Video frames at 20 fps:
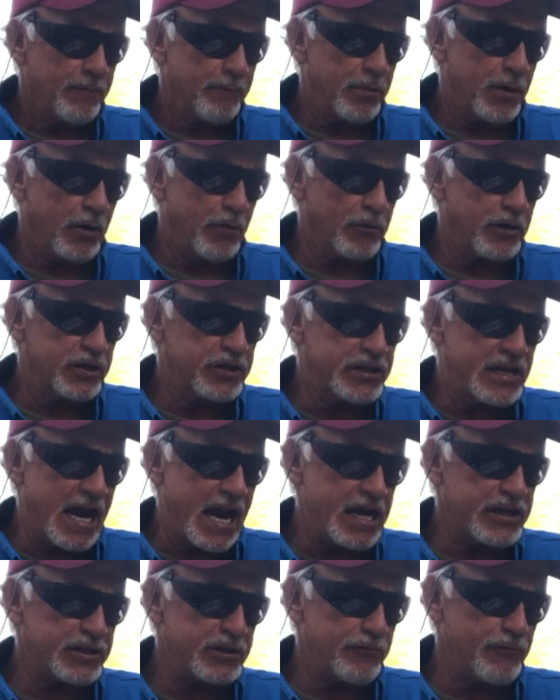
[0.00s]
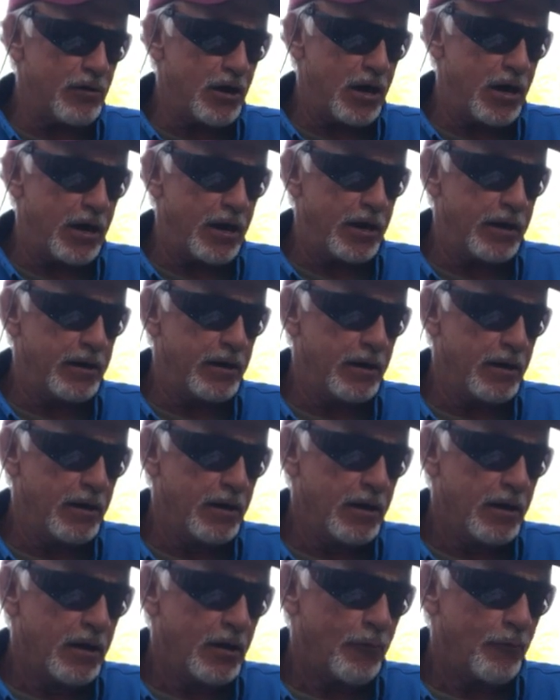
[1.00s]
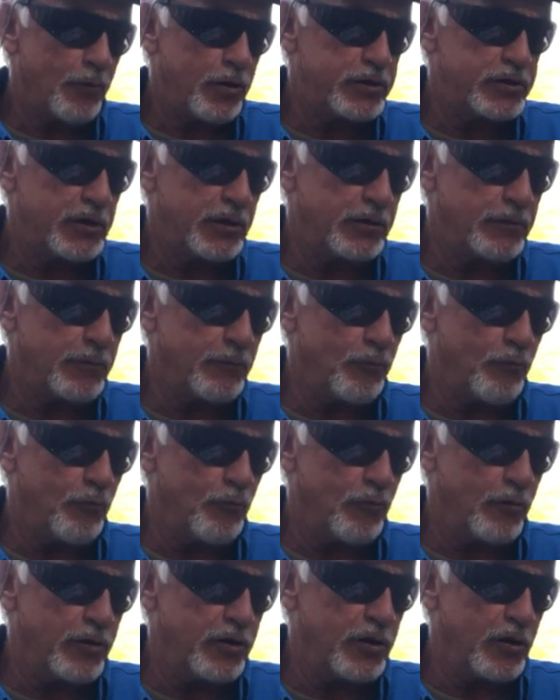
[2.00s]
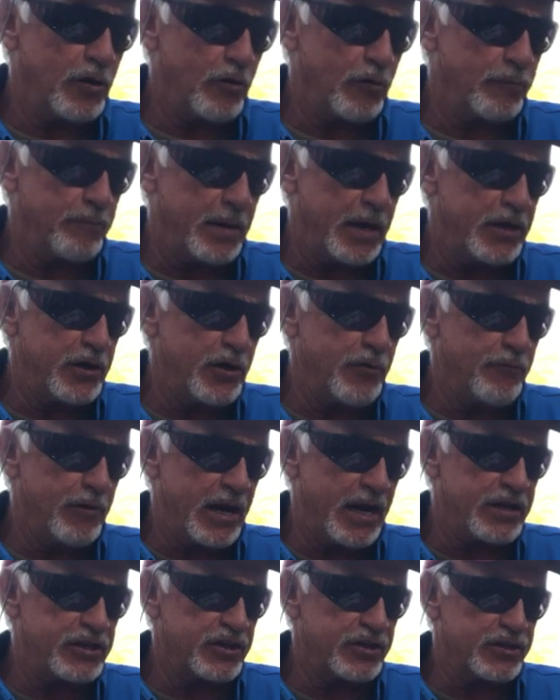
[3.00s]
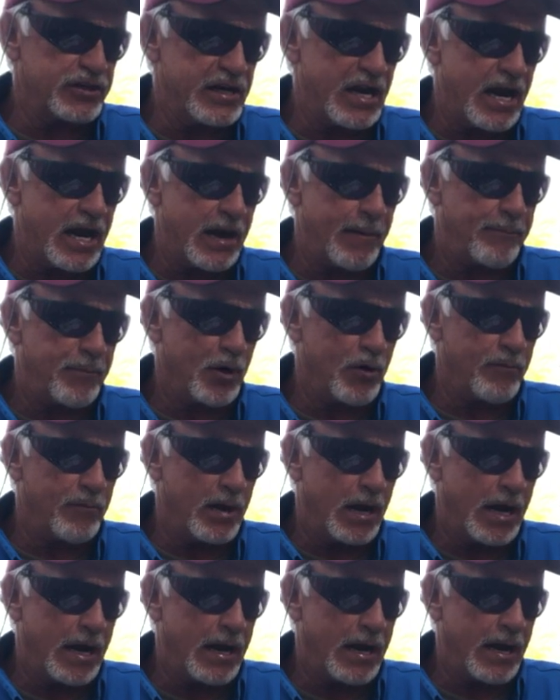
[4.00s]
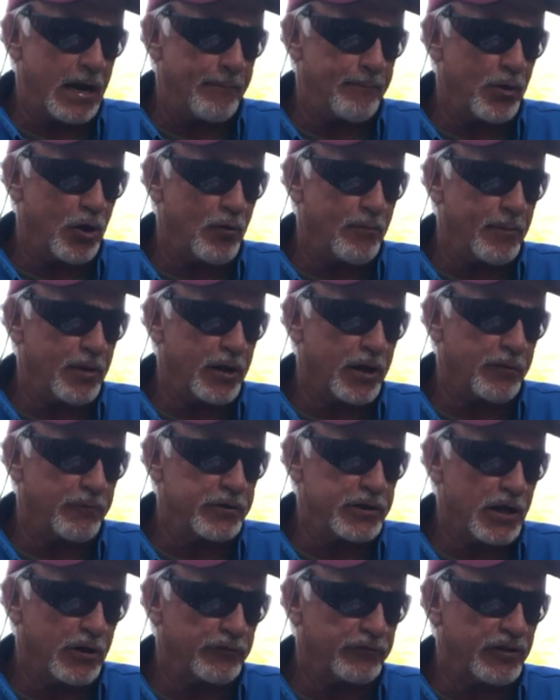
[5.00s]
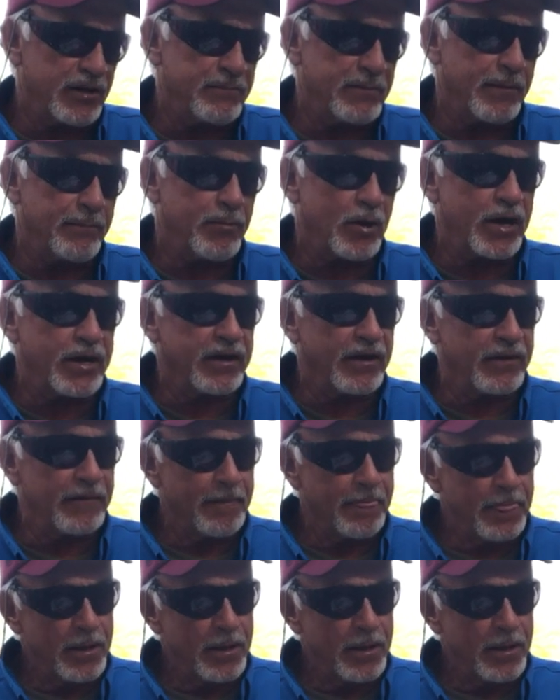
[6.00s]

But on this casting rod, which is, you know, my new one I just got, I broke my other one. Y'all seen me break it.